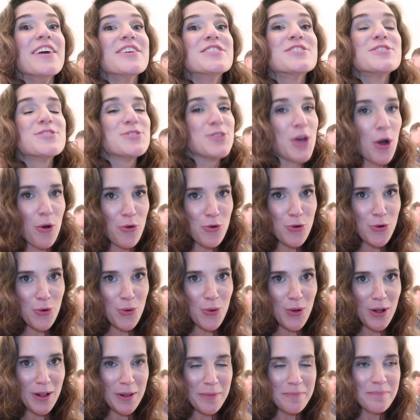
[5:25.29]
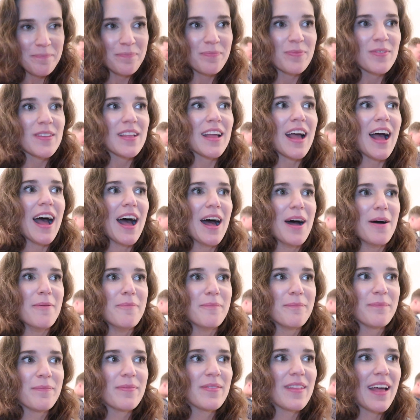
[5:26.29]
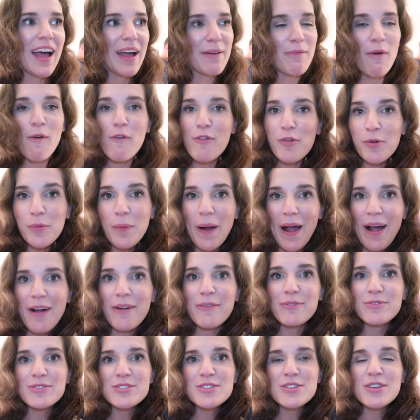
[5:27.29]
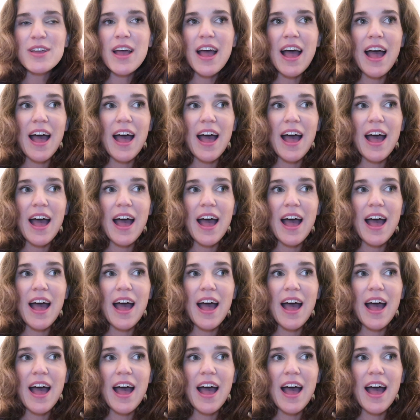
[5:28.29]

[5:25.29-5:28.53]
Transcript: So cool. Um, I'm overwhelmed.